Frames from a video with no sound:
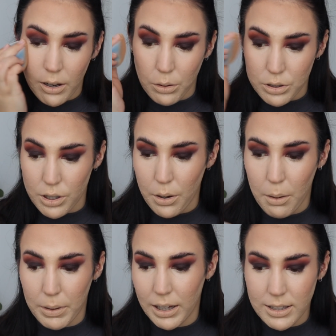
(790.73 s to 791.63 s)
It also
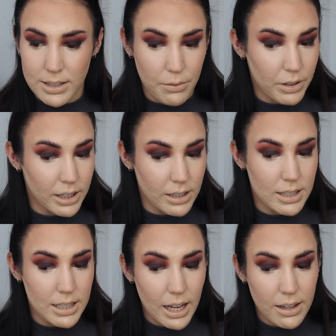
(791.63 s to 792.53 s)
blends everything
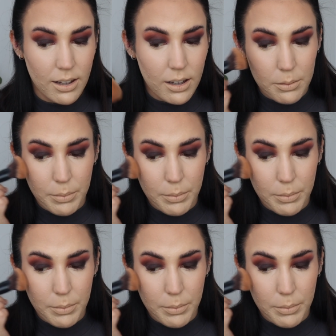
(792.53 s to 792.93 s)
together,